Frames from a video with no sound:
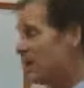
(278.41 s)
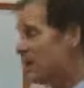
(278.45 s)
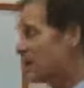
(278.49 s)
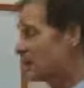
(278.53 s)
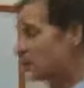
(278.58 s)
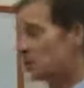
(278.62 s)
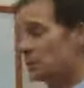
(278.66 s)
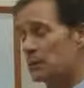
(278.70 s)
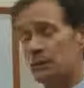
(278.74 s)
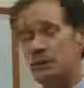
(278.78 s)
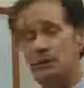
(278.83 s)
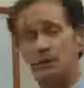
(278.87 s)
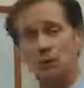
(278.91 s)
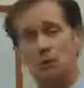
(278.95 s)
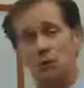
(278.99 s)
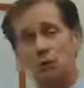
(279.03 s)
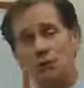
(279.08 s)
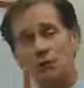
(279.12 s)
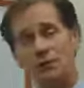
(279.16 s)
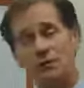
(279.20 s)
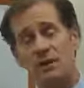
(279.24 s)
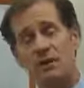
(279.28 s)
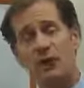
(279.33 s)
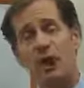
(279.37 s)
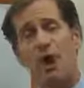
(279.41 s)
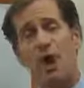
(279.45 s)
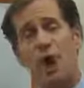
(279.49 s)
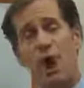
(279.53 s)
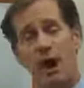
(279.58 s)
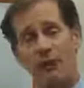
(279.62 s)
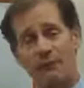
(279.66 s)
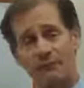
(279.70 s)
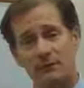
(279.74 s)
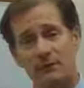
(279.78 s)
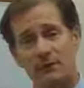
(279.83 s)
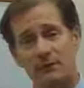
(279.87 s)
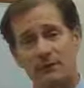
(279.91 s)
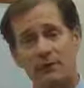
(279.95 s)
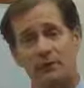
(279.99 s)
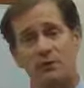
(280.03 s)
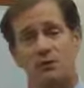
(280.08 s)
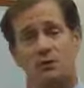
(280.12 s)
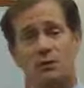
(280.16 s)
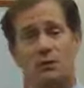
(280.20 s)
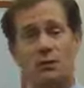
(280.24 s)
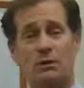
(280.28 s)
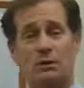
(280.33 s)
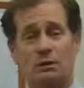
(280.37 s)
and you exclude the
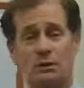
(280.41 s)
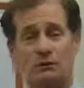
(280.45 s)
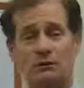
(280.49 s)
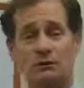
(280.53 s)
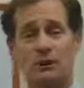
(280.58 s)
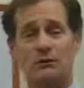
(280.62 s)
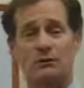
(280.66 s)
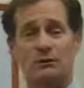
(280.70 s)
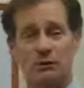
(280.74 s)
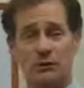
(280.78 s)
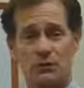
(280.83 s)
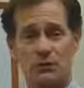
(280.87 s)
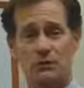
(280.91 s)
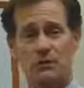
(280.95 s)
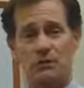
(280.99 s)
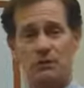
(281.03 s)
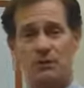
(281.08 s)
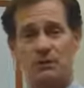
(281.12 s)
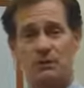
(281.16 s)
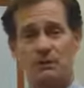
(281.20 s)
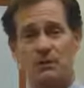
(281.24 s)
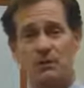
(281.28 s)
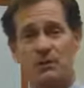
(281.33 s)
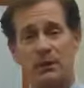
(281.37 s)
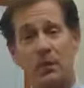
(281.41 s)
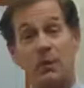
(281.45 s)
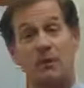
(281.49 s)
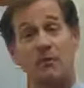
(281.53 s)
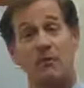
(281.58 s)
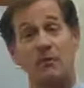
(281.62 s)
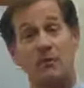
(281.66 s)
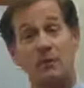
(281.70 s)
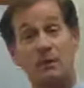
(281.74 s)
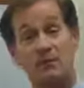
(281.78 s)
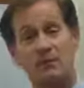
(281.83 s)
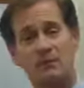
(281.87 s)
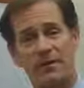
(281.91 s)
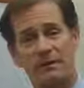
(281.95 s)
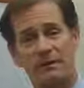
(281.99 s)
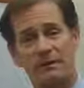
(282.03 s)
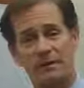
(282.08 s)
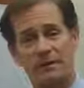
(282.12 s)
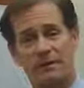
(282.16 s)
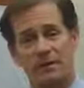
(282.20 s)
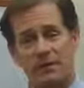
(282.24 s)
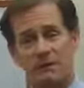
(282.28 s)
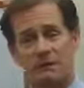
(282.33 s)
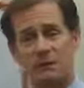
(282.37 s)
officers or directors or people that own
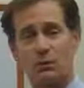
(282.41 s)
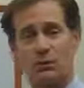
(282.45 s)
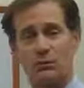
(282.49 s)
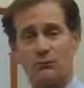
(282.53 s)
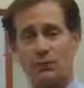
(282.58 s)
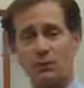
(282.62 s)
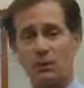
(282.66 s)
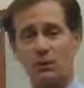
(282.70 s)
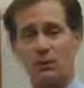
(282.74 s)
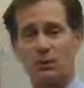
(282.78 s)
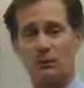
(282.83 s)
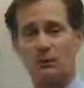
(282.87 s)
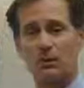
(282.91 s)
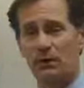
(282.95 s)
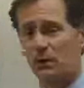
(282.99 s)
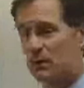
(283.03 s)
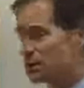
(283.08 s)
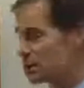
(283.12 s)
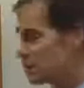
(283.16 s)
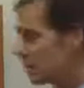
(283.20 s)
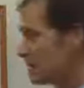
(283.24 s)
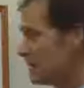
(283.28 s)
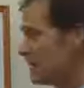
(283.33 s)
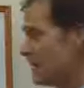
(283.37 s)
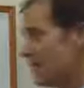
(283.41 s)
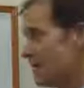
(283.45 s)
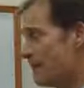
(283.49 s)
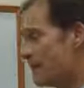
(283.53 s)
25% or more of the corporation.